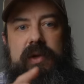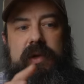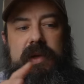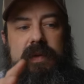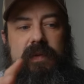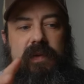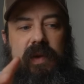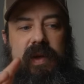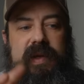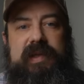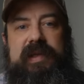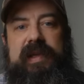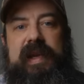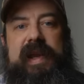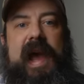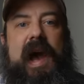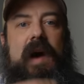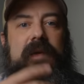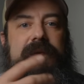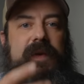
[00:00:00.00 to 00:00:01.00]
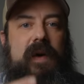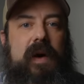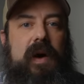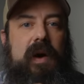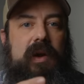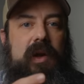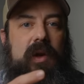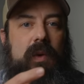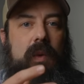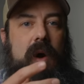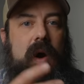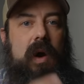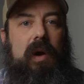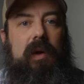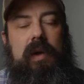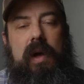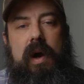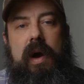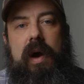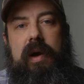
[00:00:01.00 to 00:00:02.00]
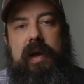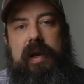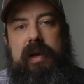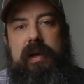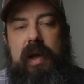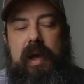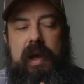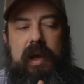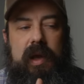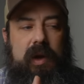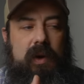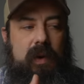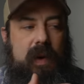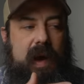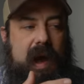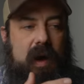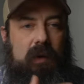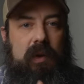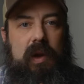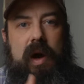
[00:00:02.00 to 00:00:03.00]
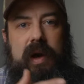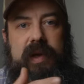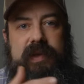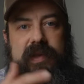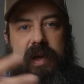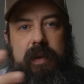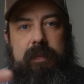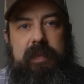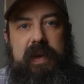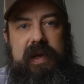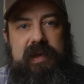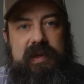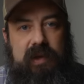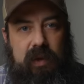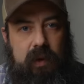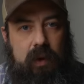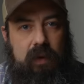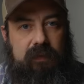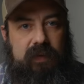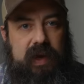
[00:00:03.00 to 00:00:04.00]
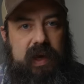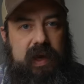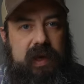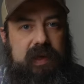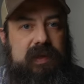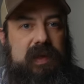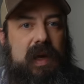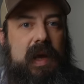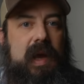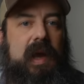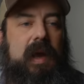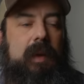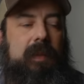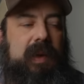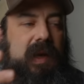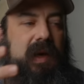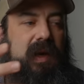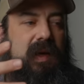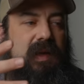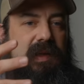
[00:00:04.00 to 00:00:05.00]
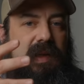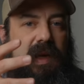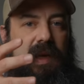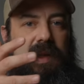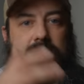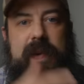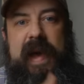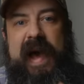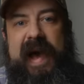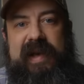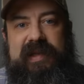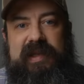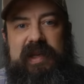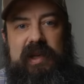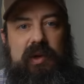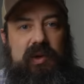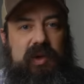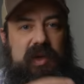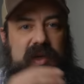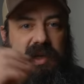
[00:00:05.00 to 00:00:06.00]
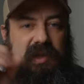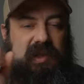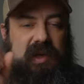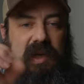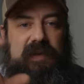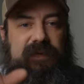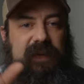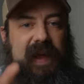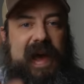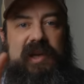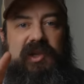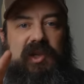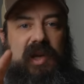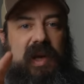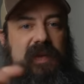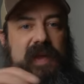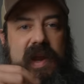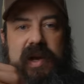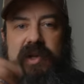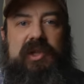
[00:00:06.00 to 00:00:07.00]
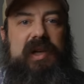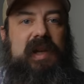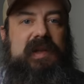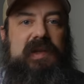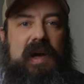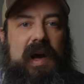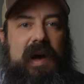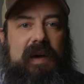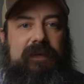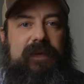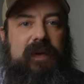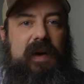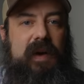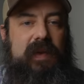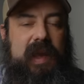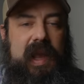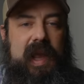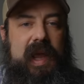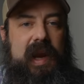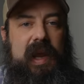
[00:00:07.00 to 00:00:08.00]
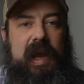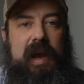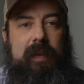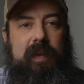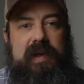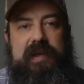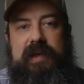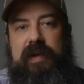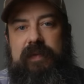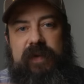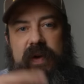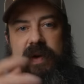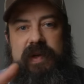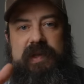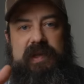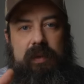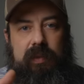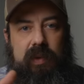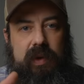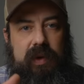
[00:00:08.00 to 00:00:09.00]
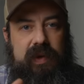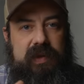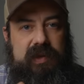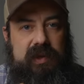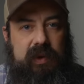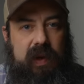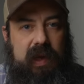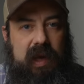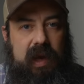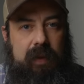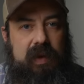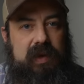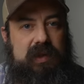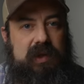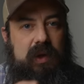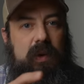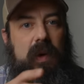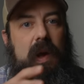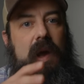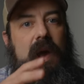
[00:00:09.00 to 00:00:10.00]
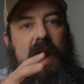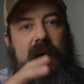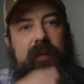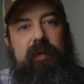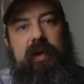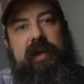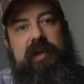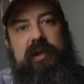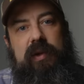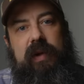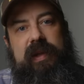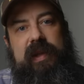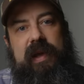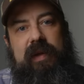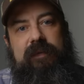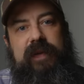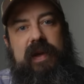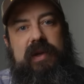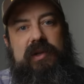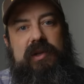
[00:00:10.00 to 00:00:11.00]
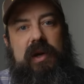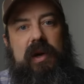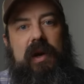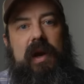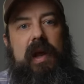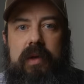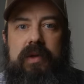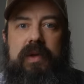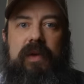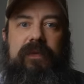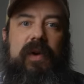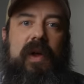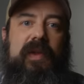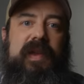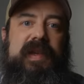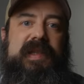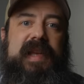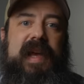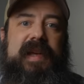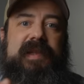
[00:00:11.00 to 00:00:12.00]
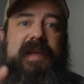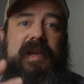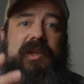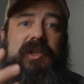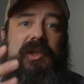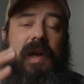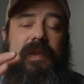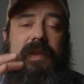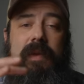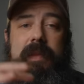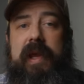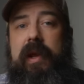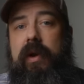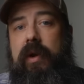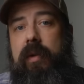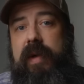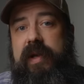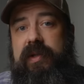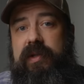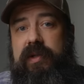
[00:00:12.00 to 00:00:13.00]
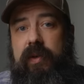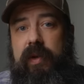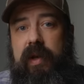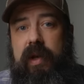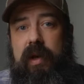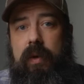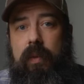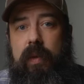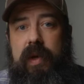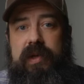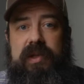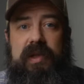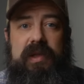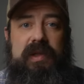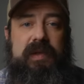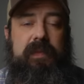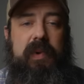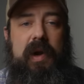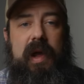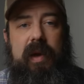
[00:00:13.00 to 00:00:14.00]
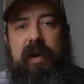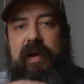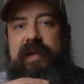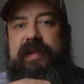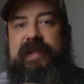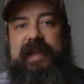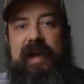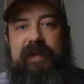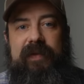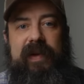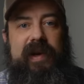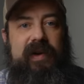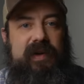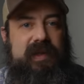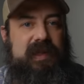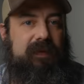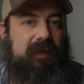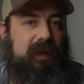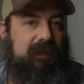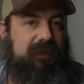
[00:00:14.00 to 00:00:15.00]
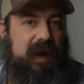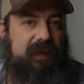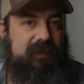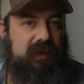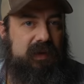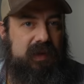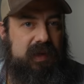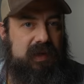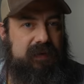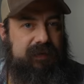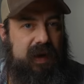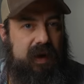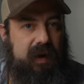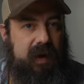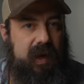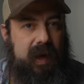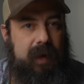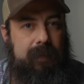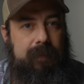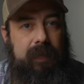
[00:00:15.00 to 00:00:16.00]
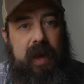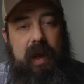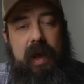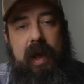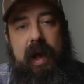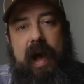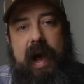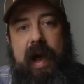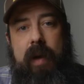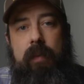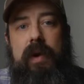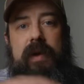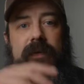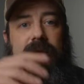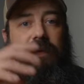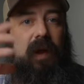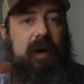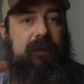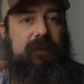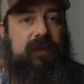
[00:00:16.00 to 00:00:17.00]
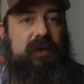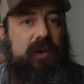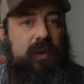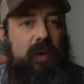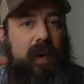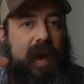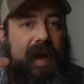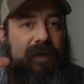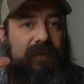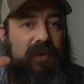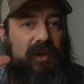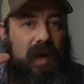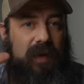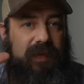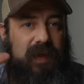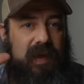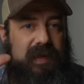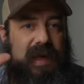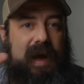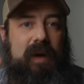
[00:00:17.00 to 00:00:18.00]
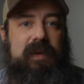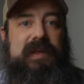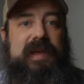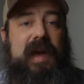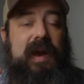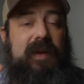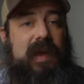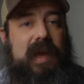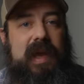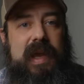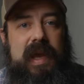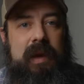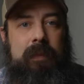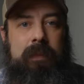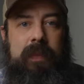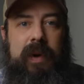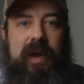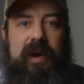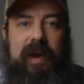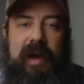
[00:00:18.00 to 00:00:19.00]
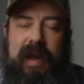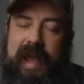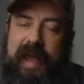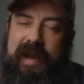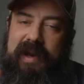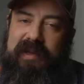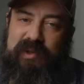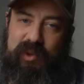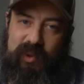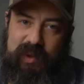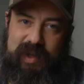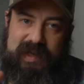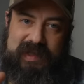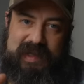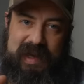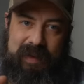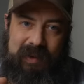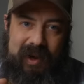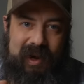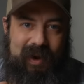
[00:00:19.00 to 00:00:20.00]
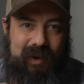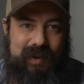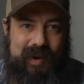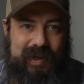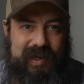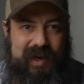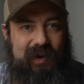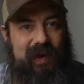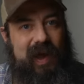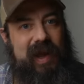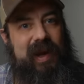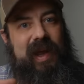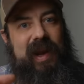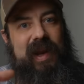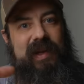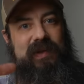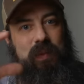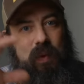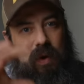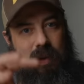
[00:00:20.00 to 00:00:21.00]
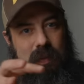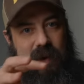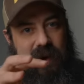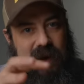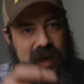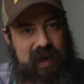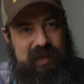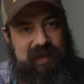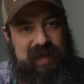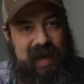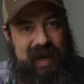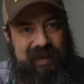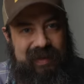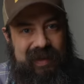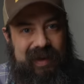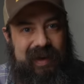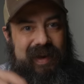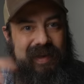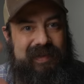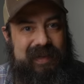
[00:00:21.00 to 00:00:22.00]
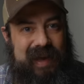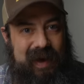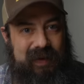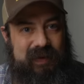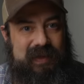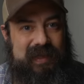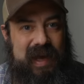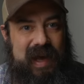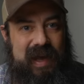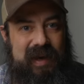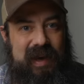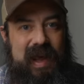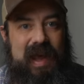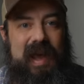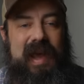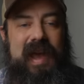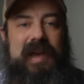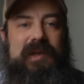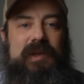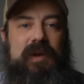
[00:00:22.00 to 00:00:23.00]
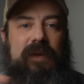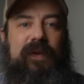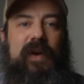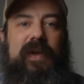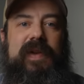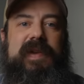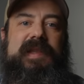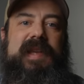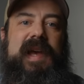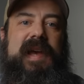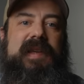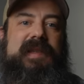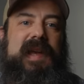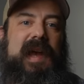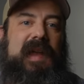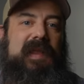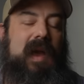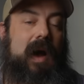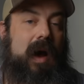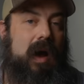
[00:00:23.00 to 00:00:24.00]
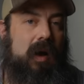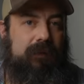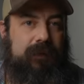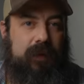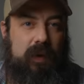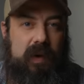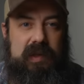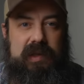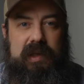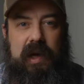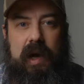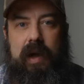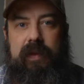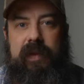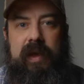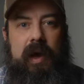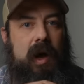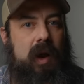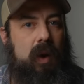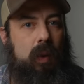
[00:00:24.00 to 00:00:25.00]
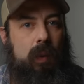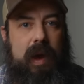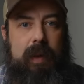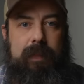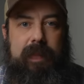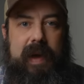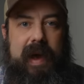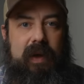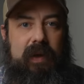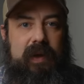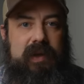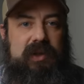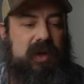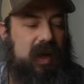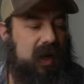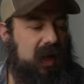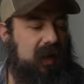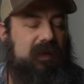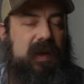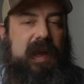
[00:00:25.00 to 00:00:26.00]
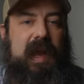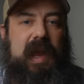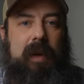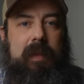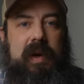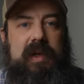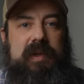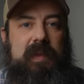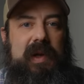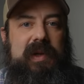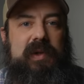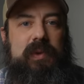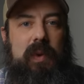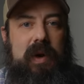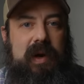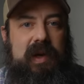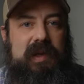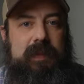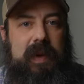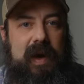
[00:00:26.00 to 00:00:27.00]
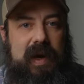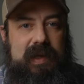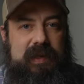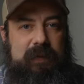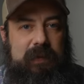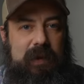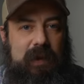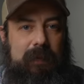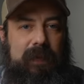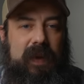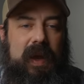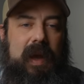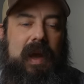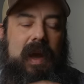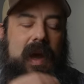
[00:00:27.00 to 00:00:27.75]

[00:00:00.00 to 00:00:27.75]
you can really see how far you are along and you know how long it's going to be till it overheats. Because in the past, it usually just starts flashing and then it shuts off on the Canon cameras and very similar on the Sony camera. So I really do like that feature. So for all these tests, I shot them here in my studio, which is probably on 70 or 75 degrees Fahrenheit. I would have loved to have shot these outside in the heat, but again, it's early December here in North Carolina and it's warmer inside than it is outside. So for all these tests, I had the autofocus on, the auto white balance, trying to give the camera as much work as possible.